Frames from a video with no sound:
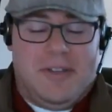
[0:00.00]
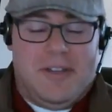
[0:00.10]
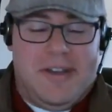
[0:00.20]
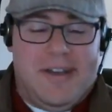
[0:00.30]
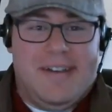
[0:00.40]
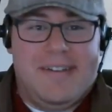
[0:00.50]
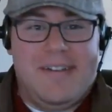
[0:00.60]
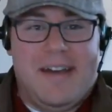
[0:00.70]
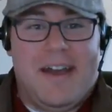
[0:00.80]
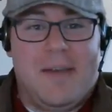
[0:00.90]
We,
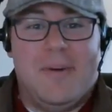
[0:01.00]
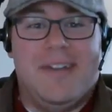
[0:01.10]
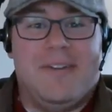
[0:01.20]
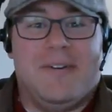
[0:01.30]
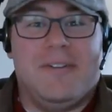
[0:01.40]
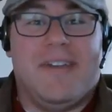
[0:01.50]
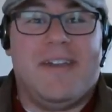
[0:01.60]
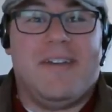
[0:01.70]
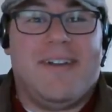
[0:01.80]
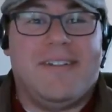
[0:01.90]
uh, I, I planned a whole
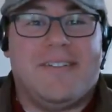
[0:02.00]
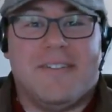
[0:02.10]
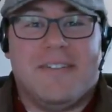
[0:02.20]
day around it,